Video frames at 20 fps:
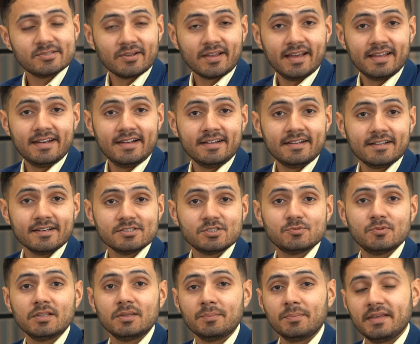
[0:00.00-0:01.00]
Get in
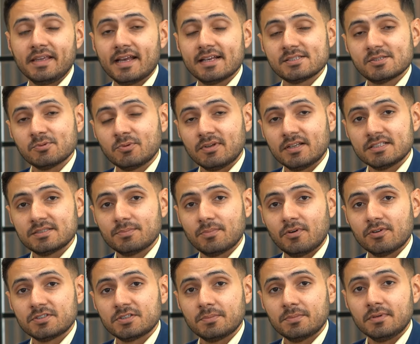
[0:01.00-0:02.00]
touch with me as soon as
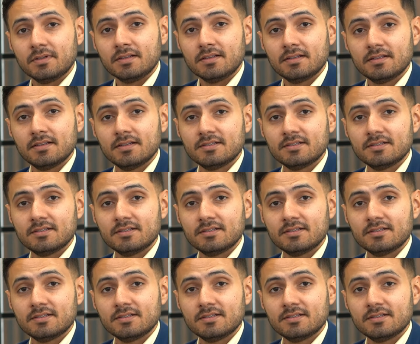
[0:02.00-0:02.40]
possible